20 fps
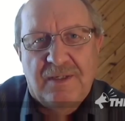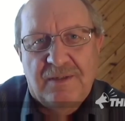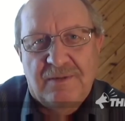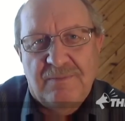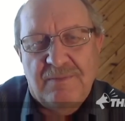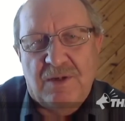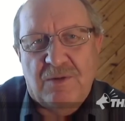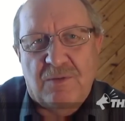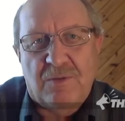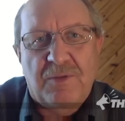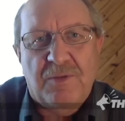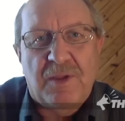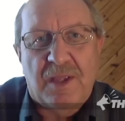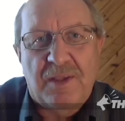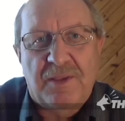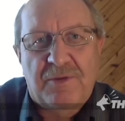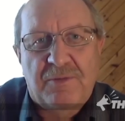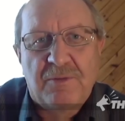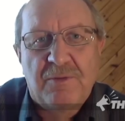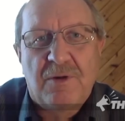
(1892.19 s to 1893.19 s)
you know,
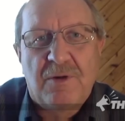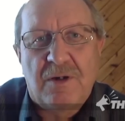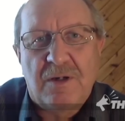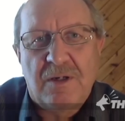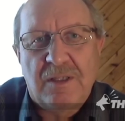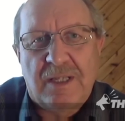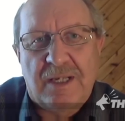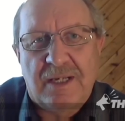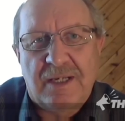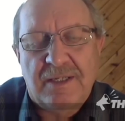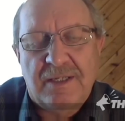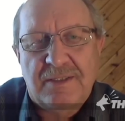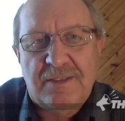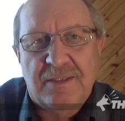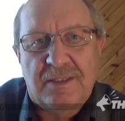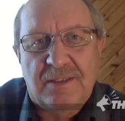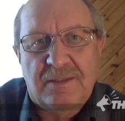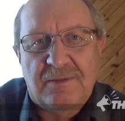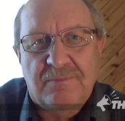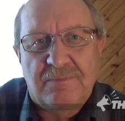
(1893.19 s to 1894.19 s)
and through all that,
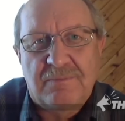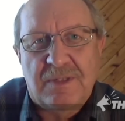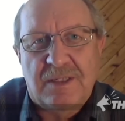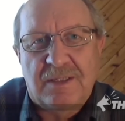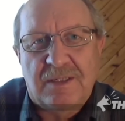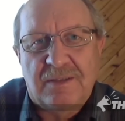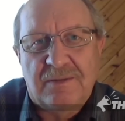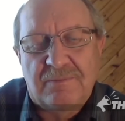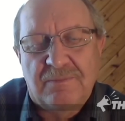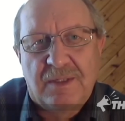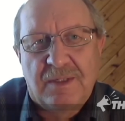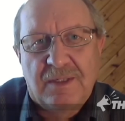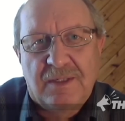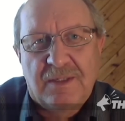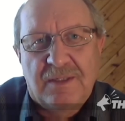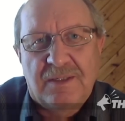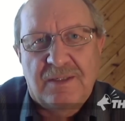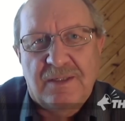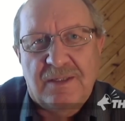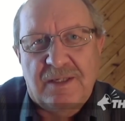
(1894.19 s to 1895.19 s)
um, uh,
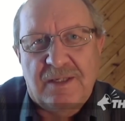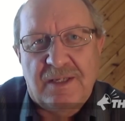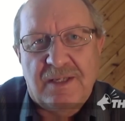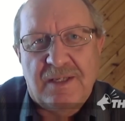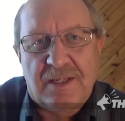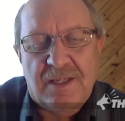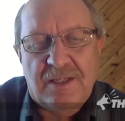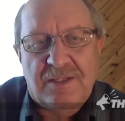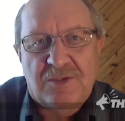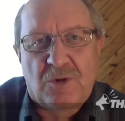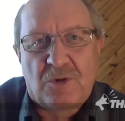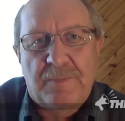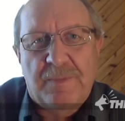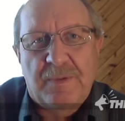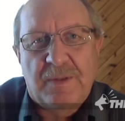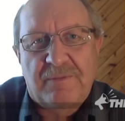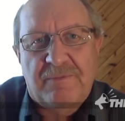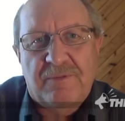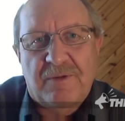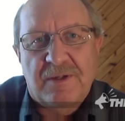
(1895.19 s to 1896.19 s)
it's
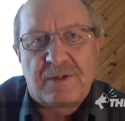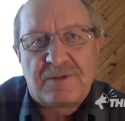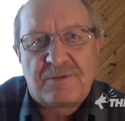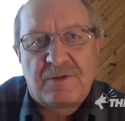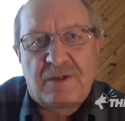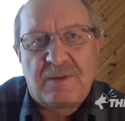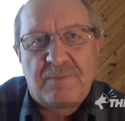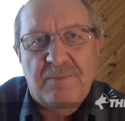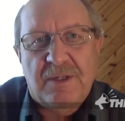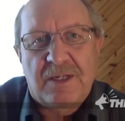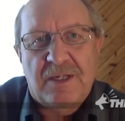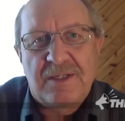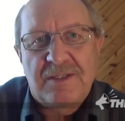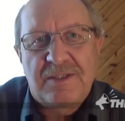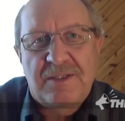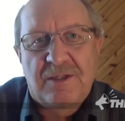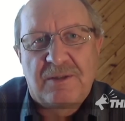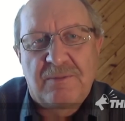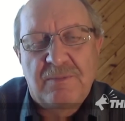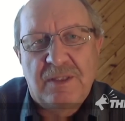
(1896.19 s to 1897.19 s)
openly frustrating. But I
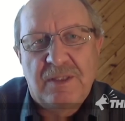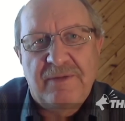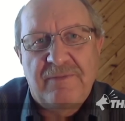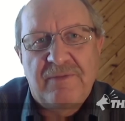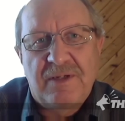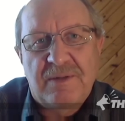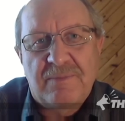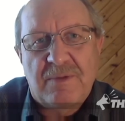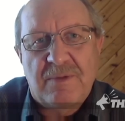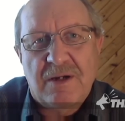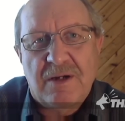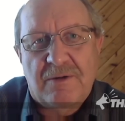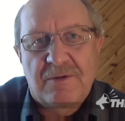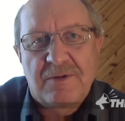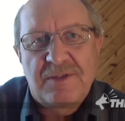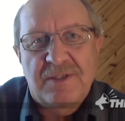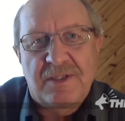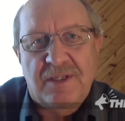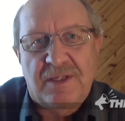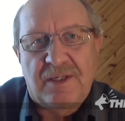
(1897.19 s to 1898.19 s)
still believe in
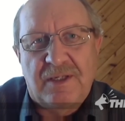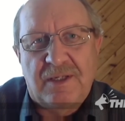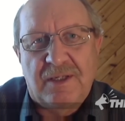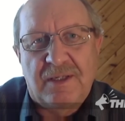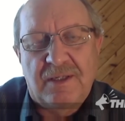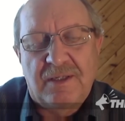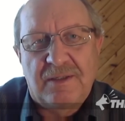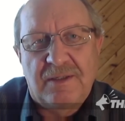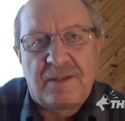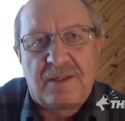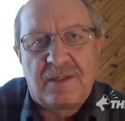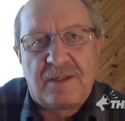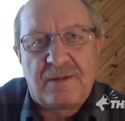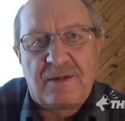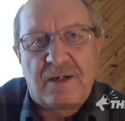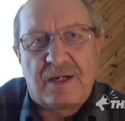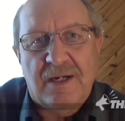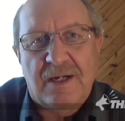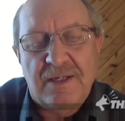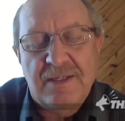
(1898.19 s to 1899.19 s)
democracy, and
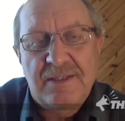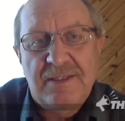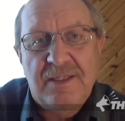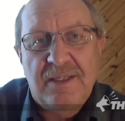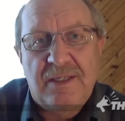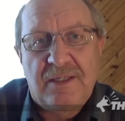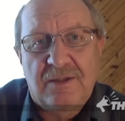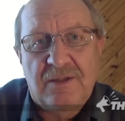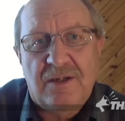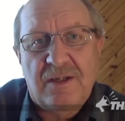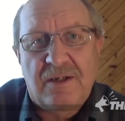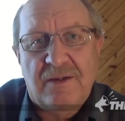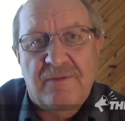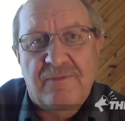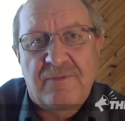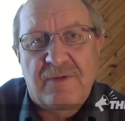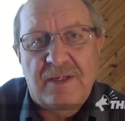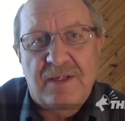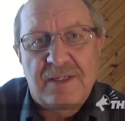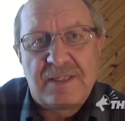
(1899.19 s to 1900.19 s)
uh, I see a lot
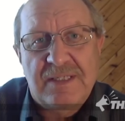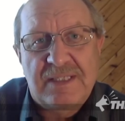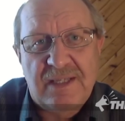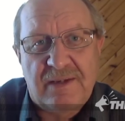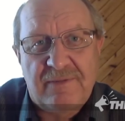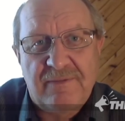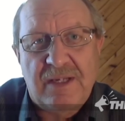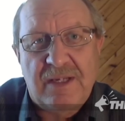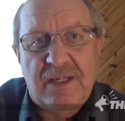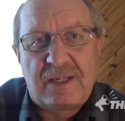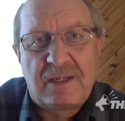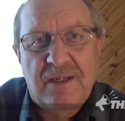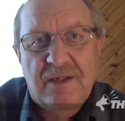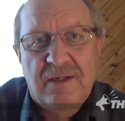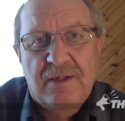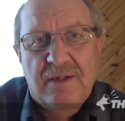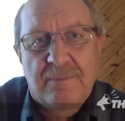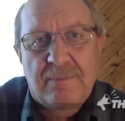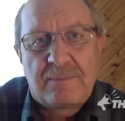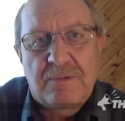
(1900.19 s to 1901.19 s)
of uh, civic
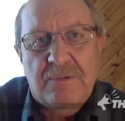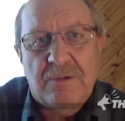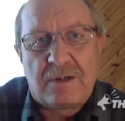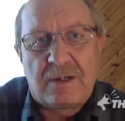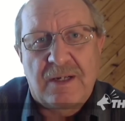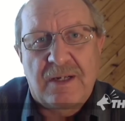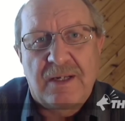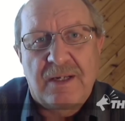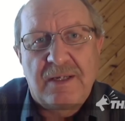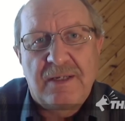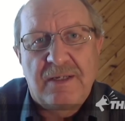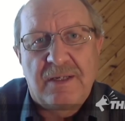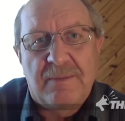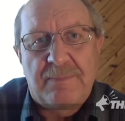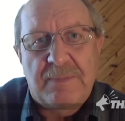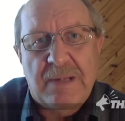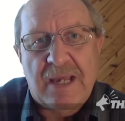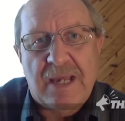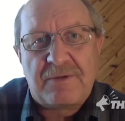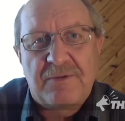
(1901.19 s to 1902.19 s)
pride, uh,
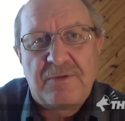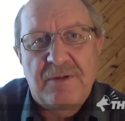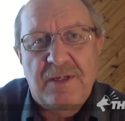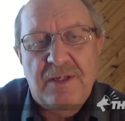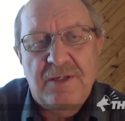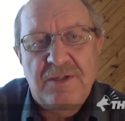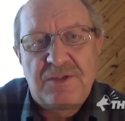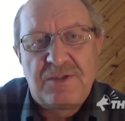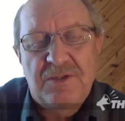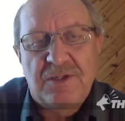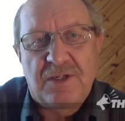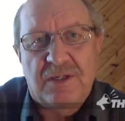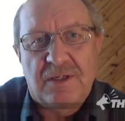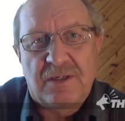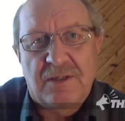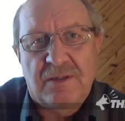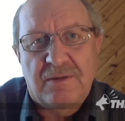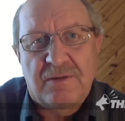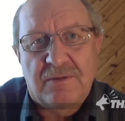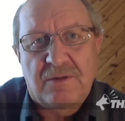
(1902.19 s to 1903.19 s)
patronage,
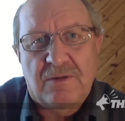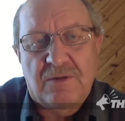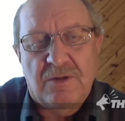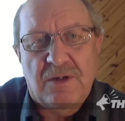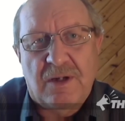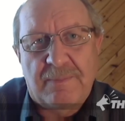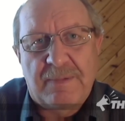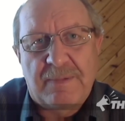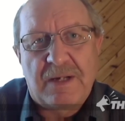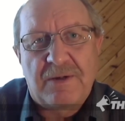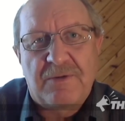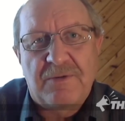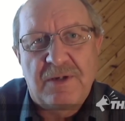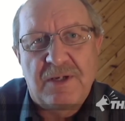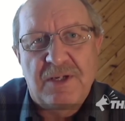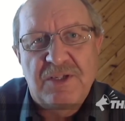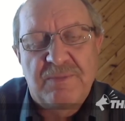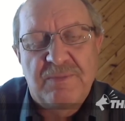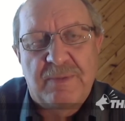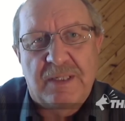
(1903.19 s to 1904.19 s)
uh, or not
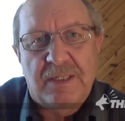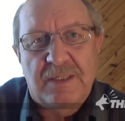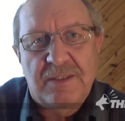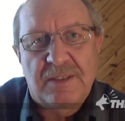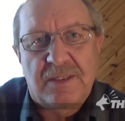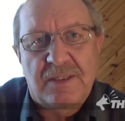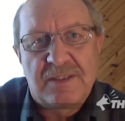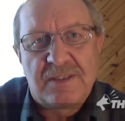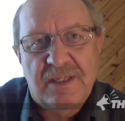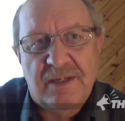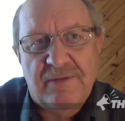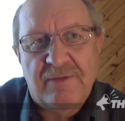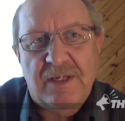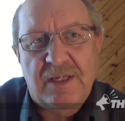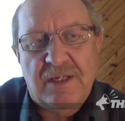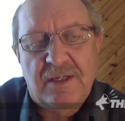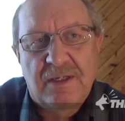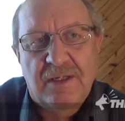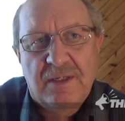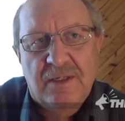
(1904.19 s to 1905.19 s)
patronage, but uh,
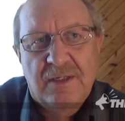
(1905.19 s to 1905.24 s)
civic